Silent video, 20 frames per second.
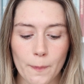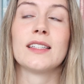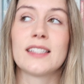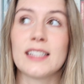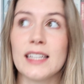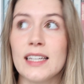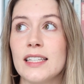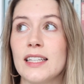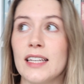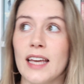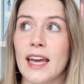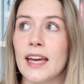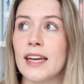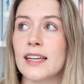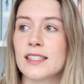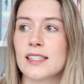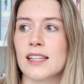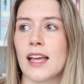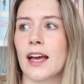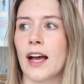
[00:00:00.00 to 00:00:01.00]
I said
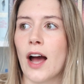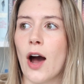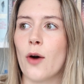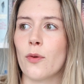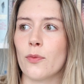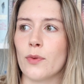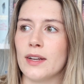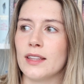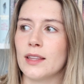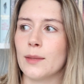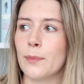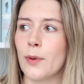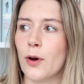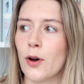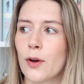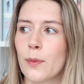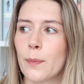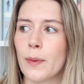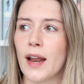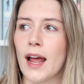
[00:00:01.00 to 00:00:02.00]
yes, like, I'll read the
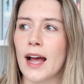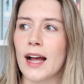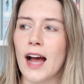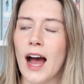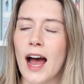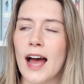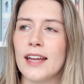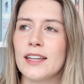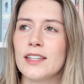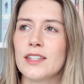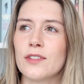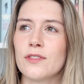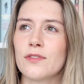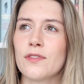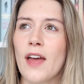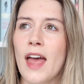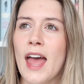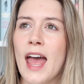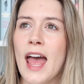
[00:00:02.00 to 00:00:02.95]
book, but I kind of